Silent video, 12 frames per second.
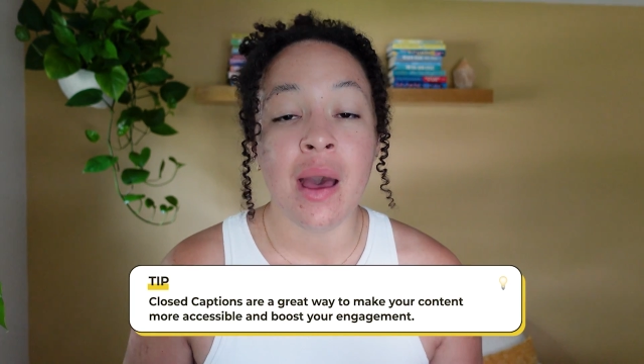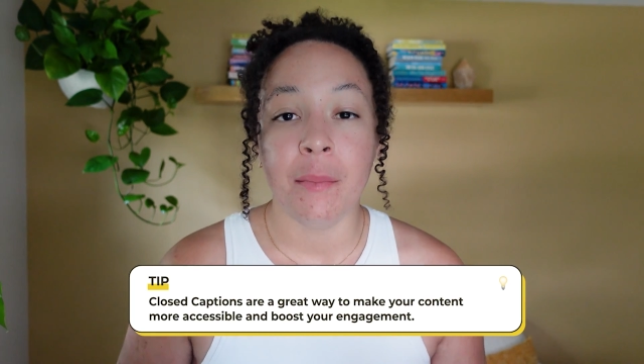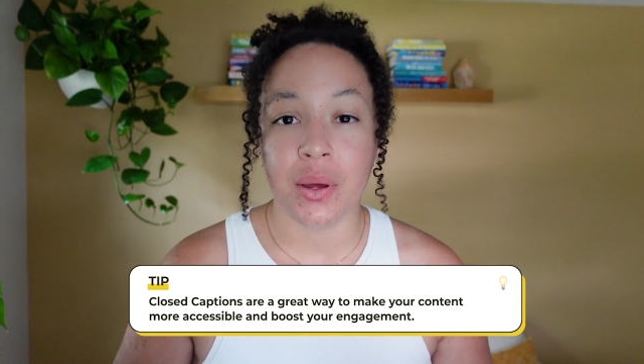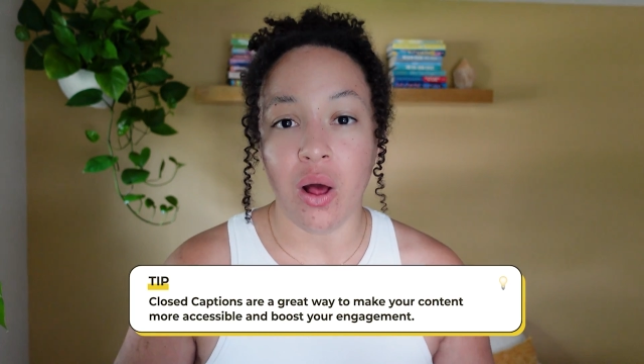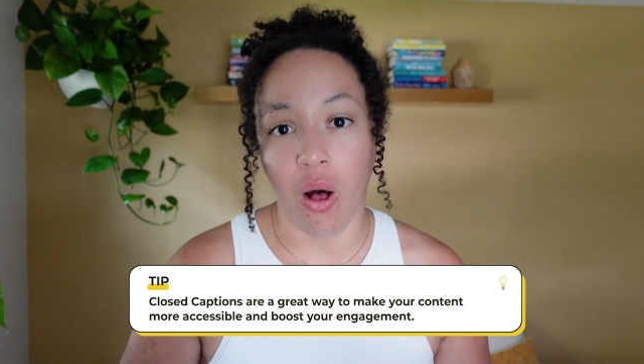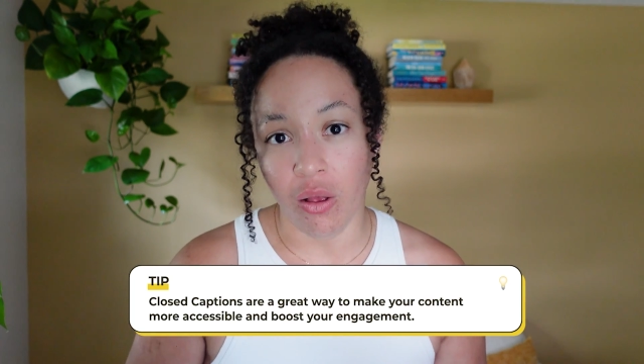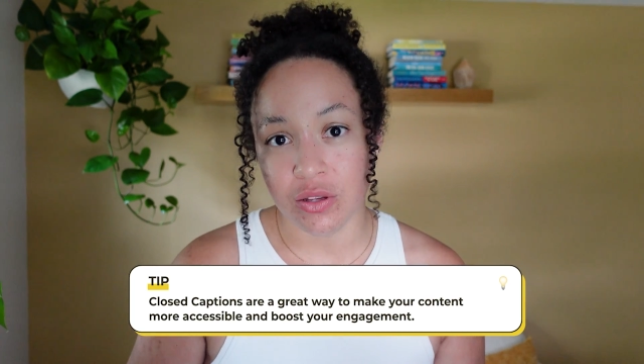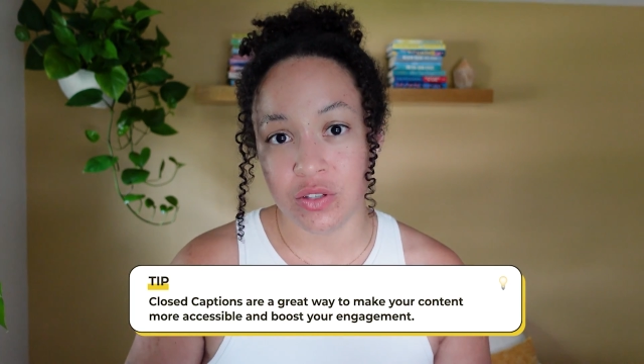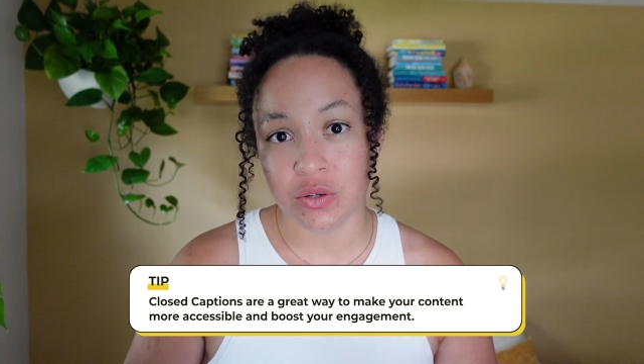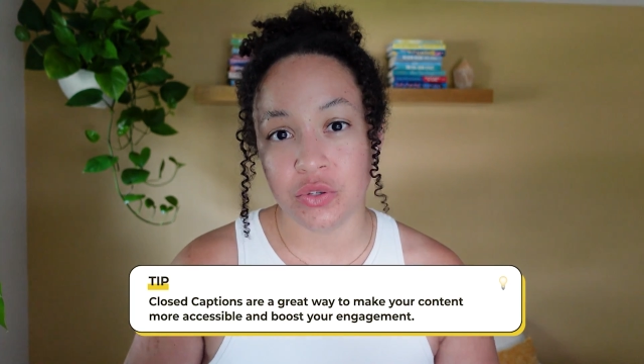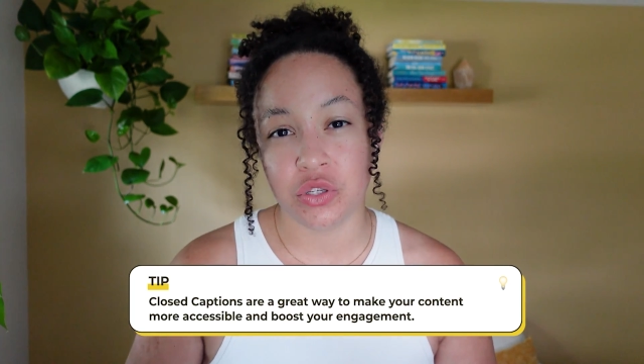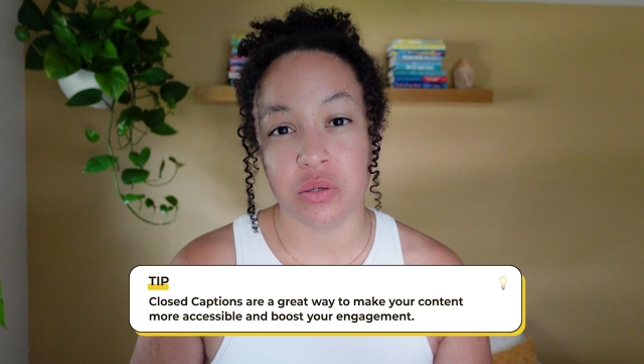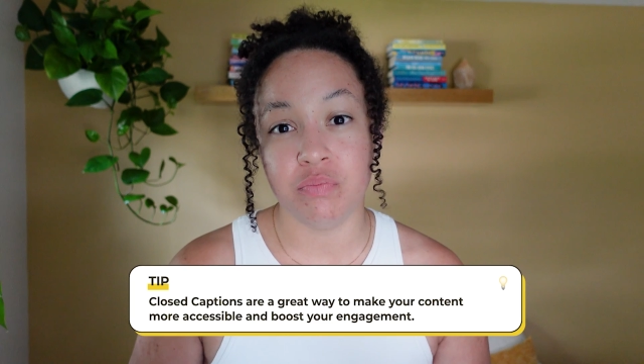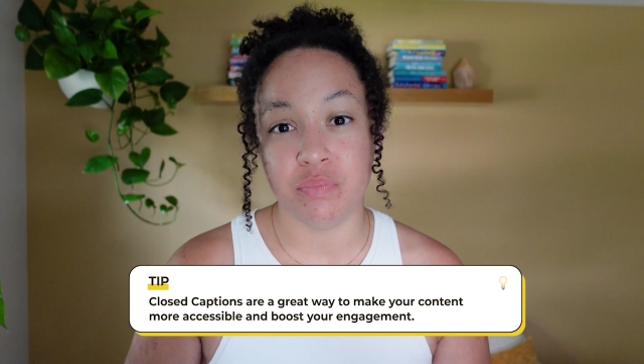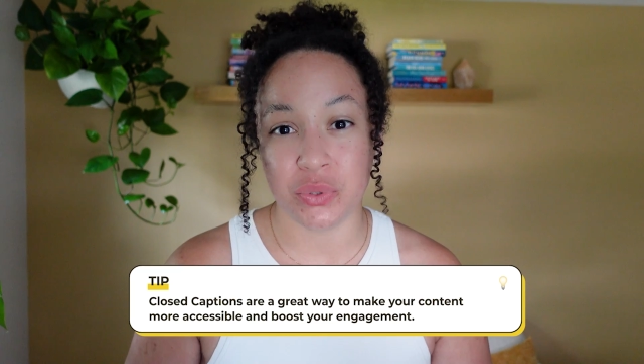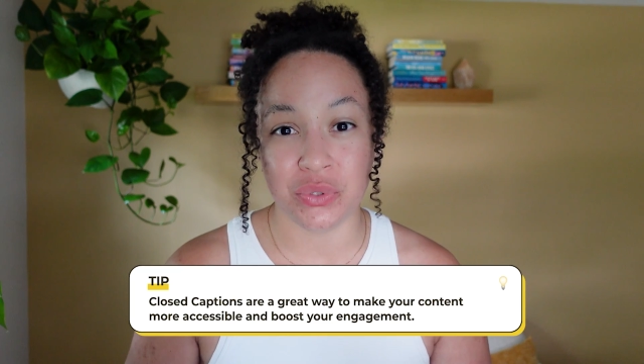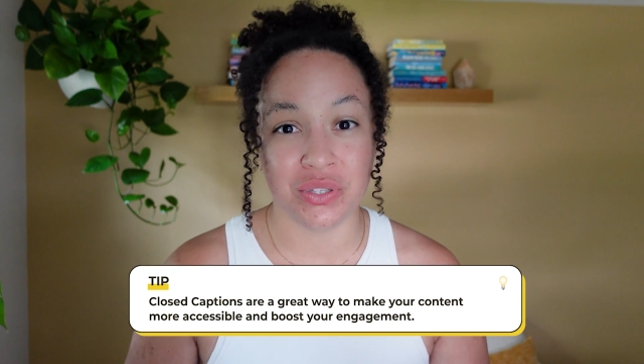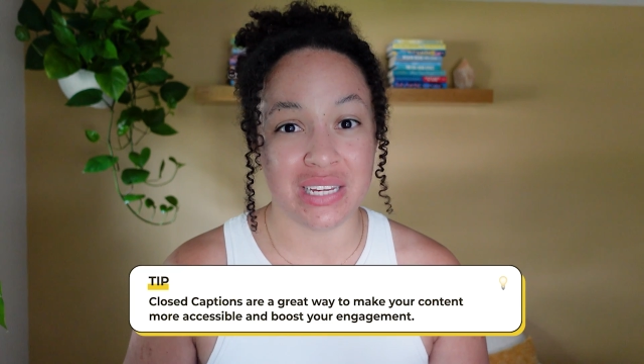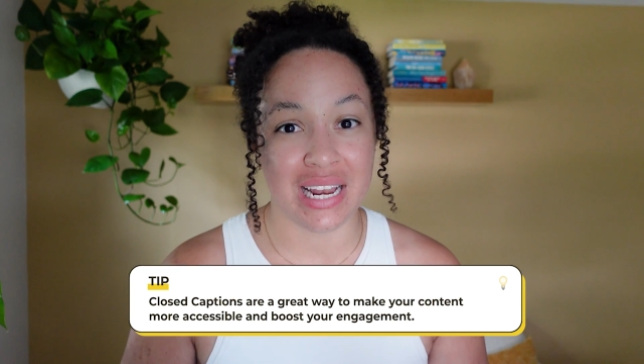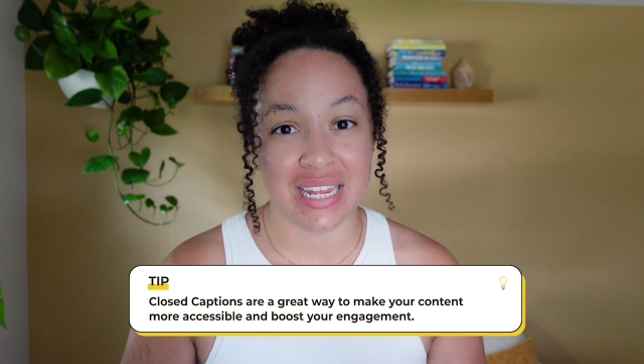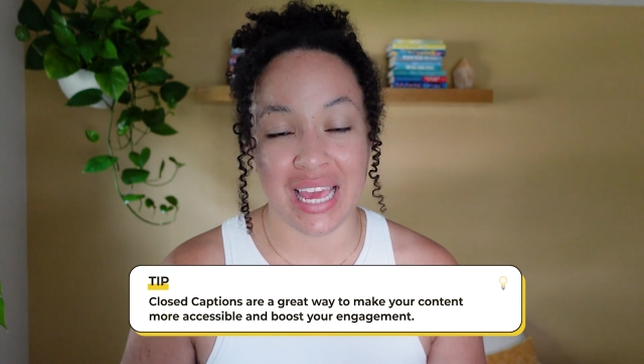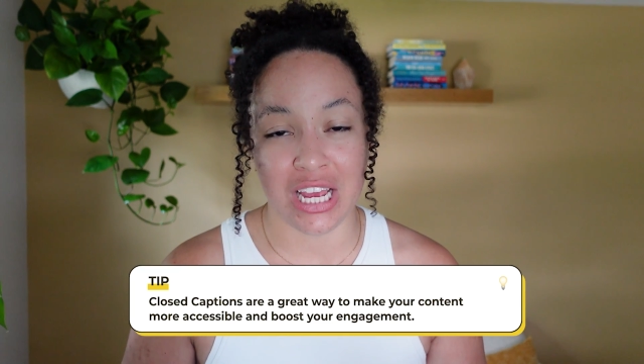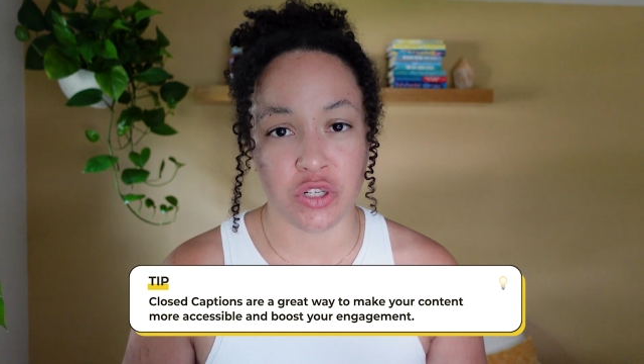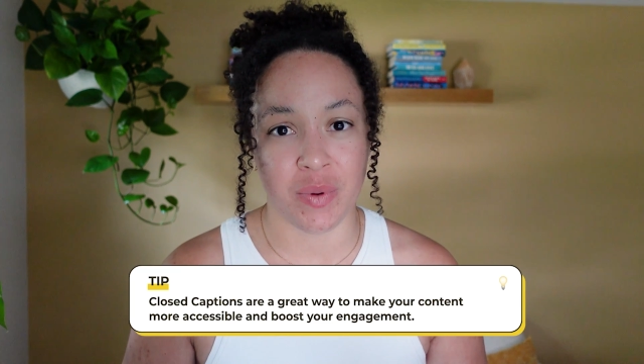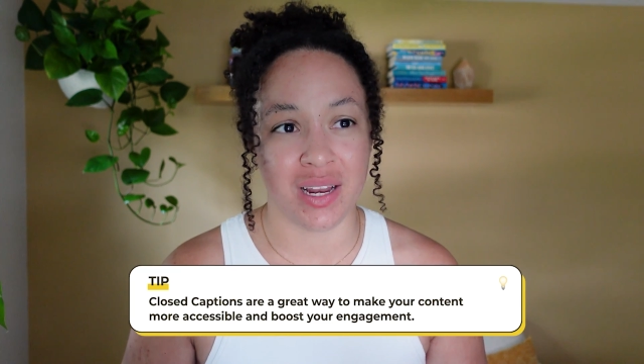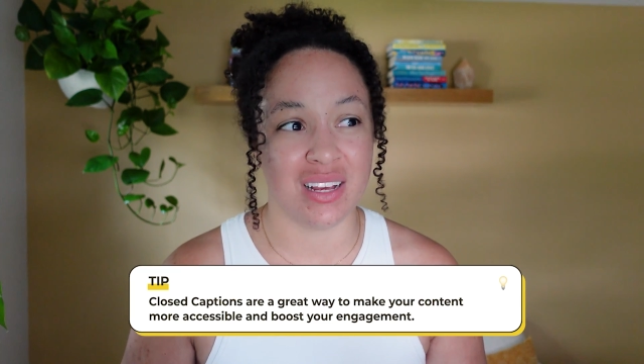but also to boost engagement,